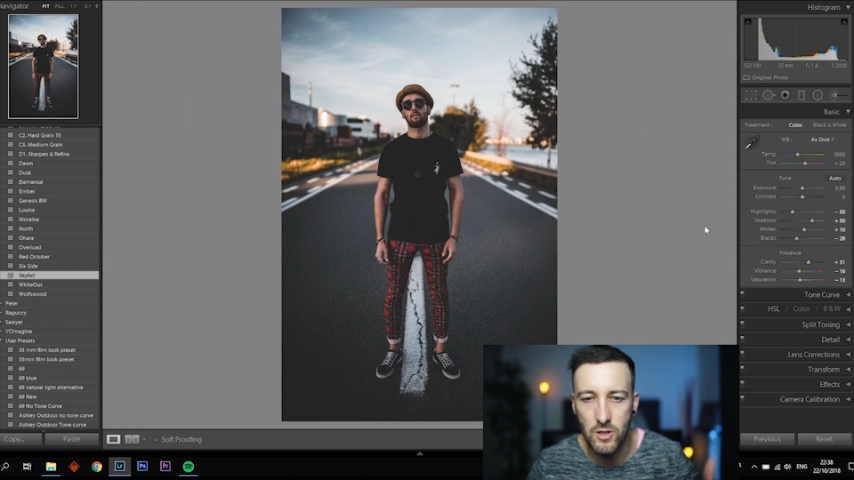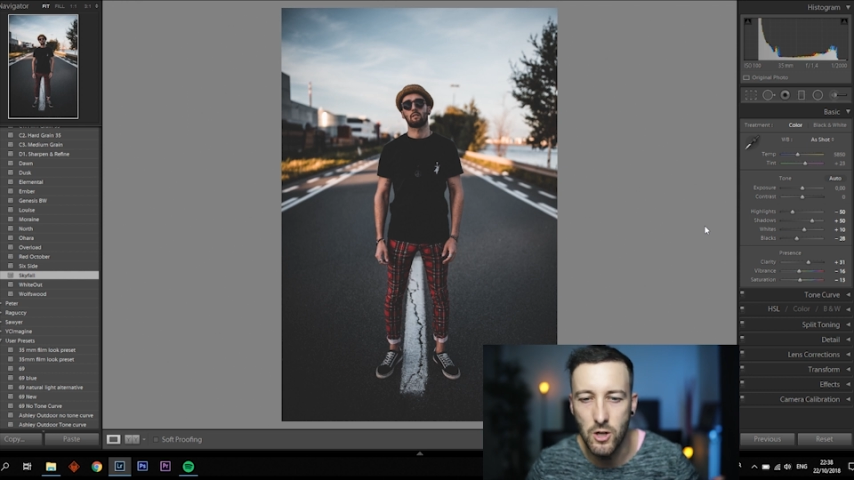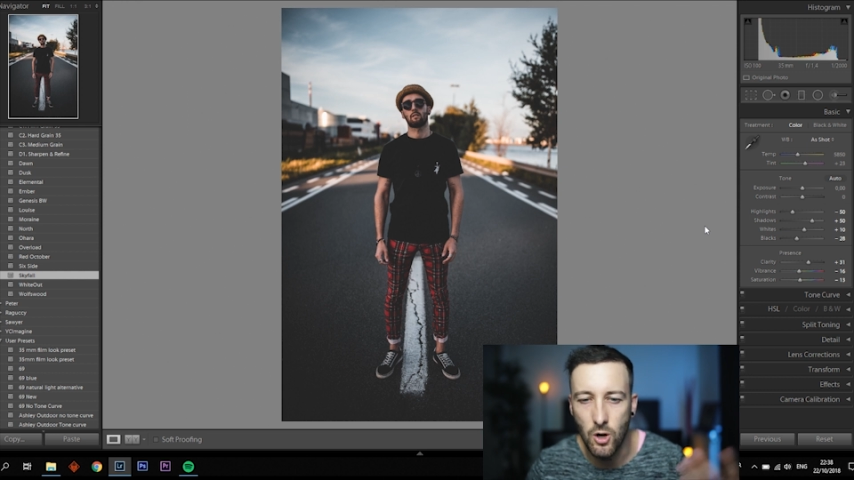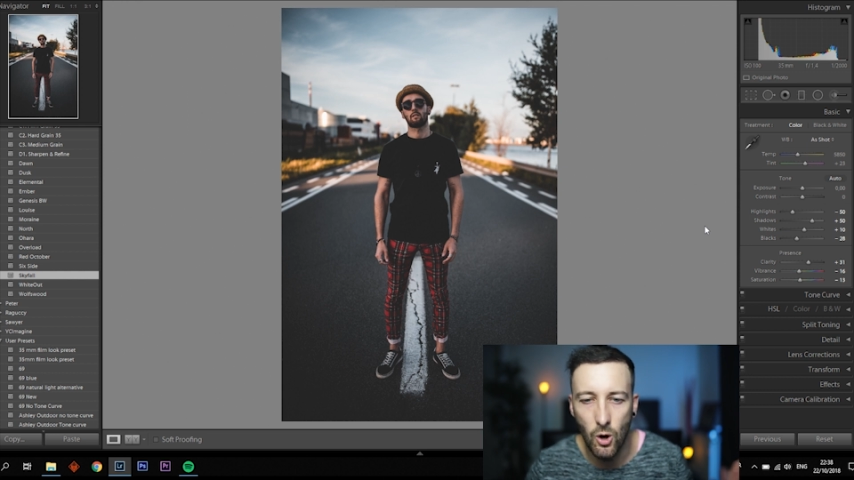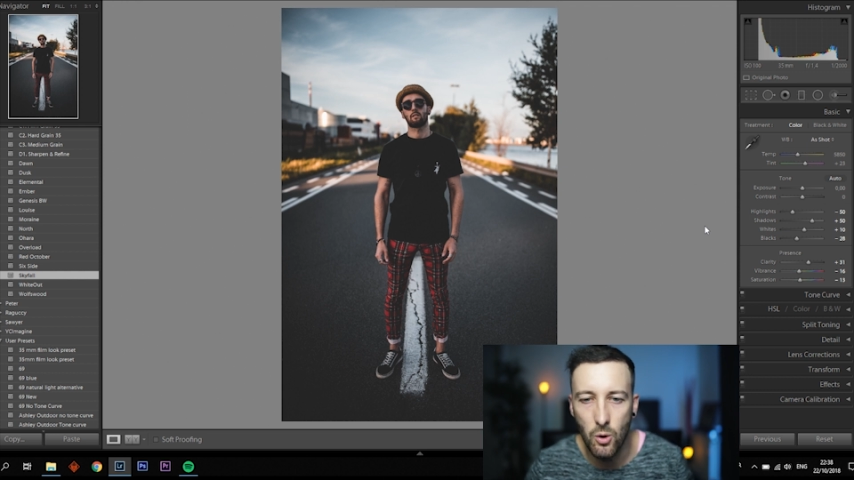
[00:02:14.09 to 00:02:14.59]

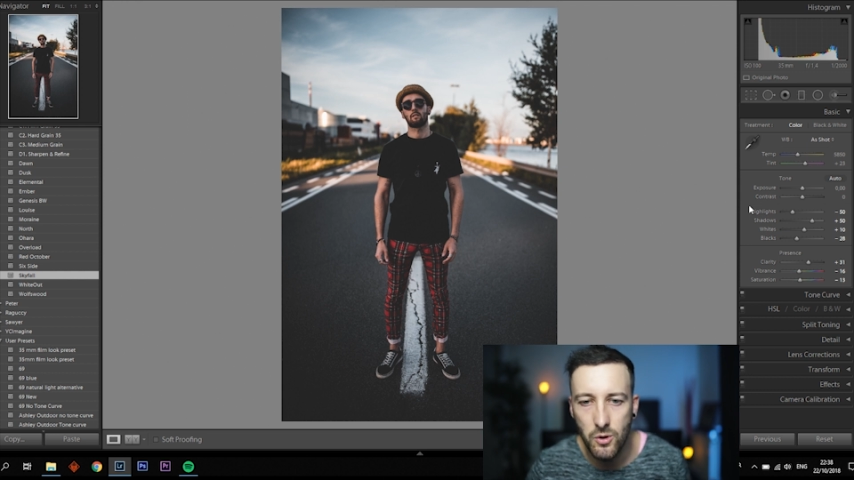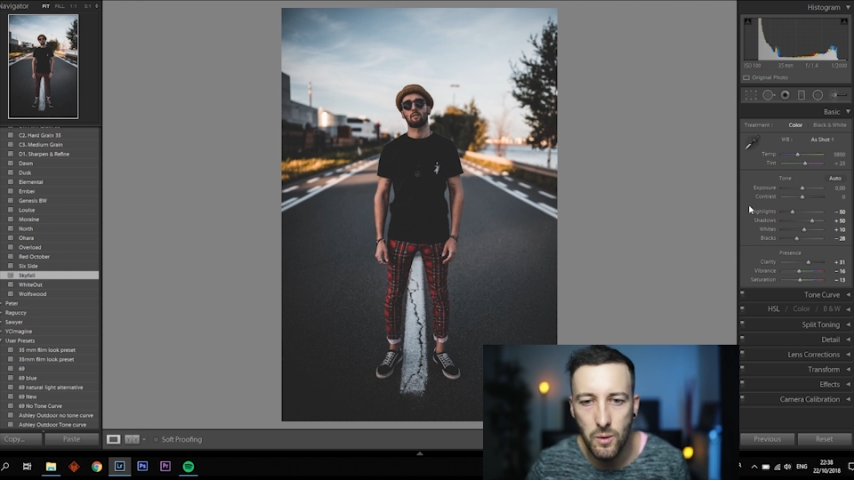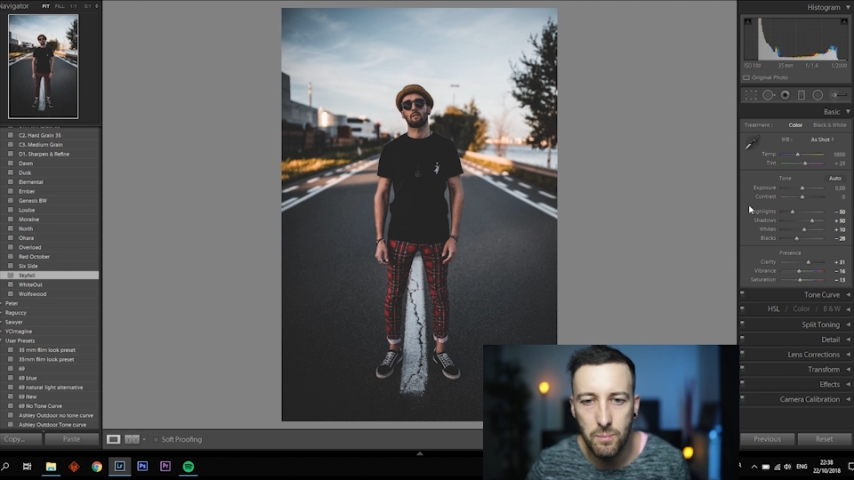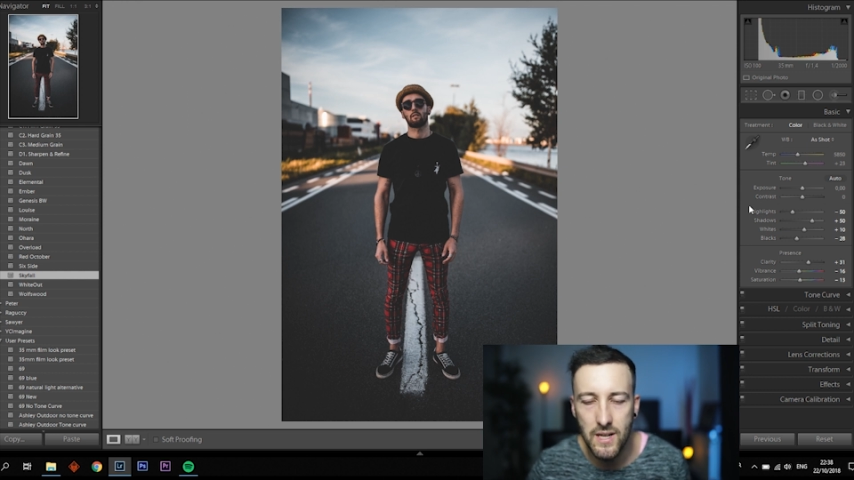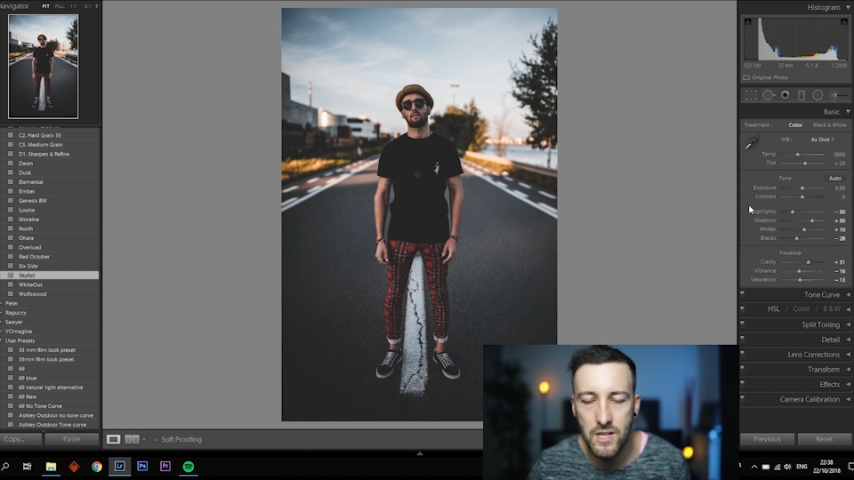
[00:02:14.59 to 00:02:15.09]
glow to
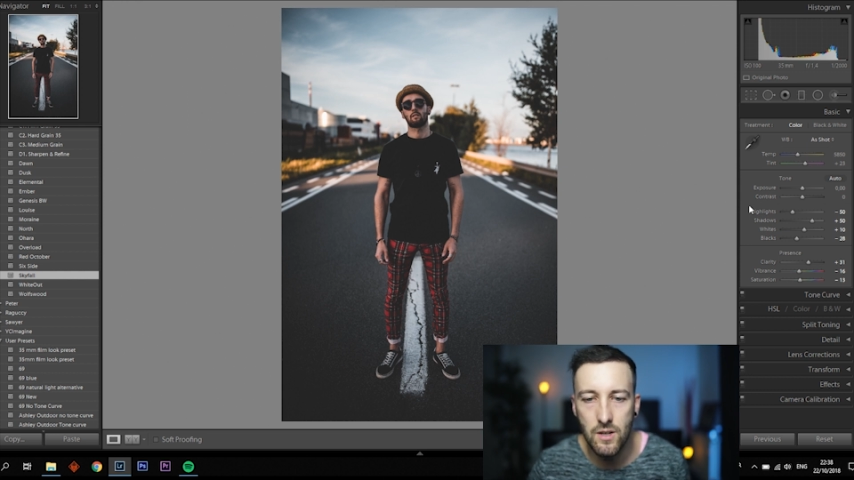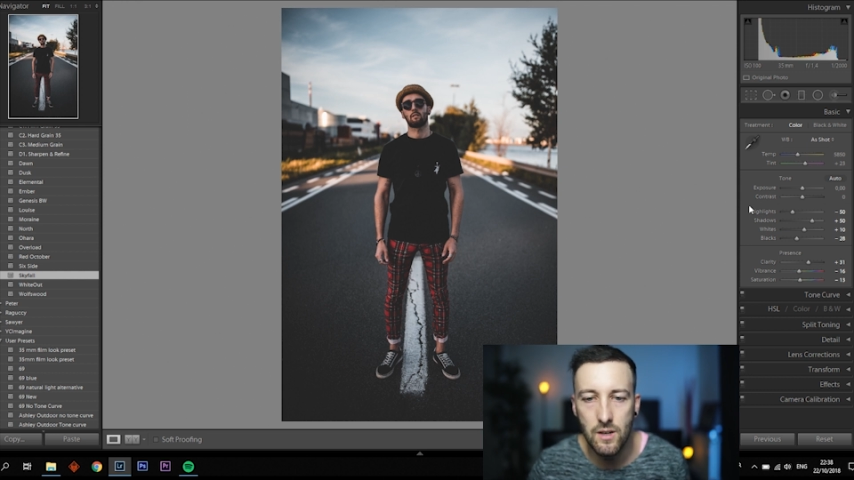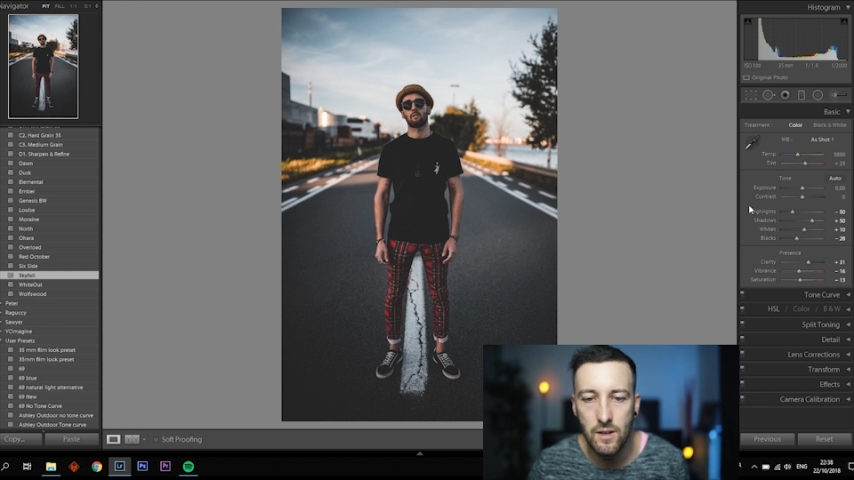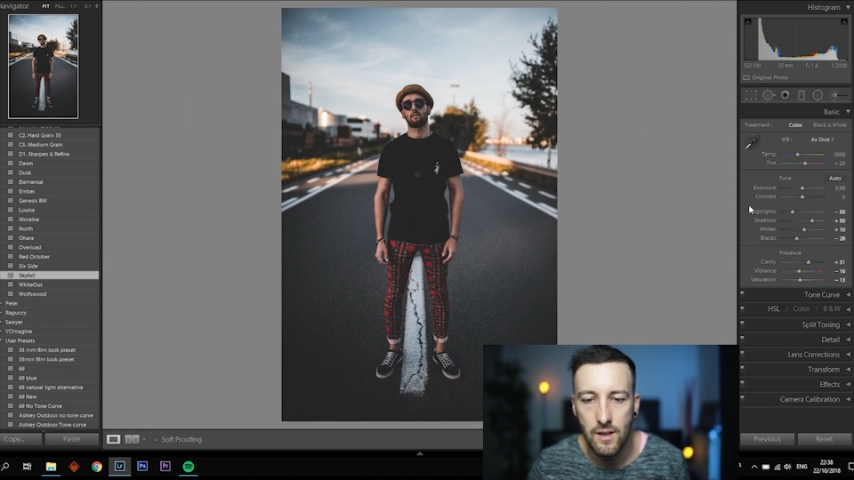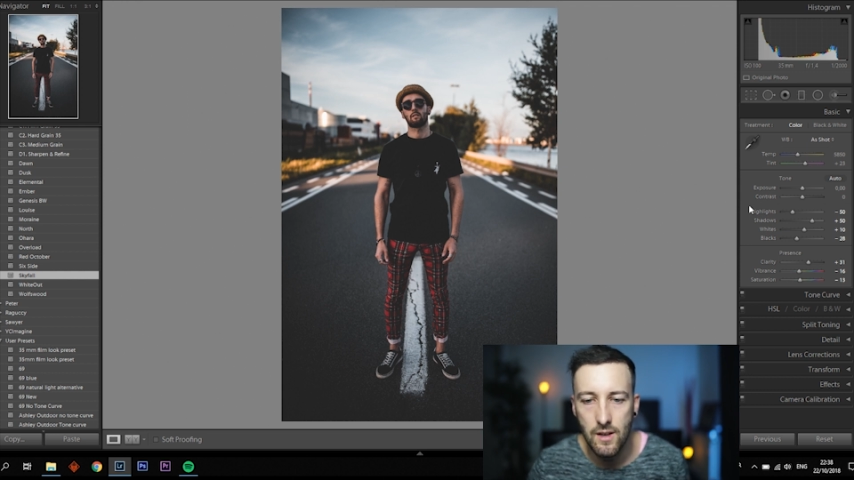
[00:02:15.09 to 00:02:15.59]
the
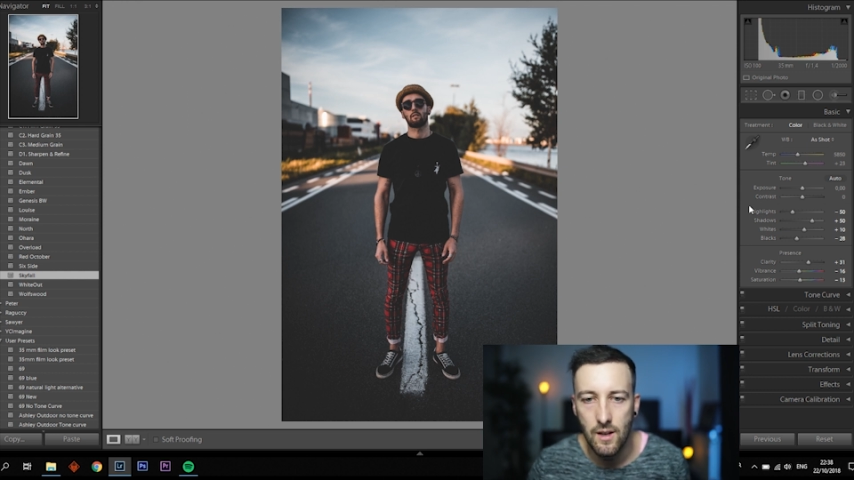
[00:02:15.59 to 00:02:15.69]
picture.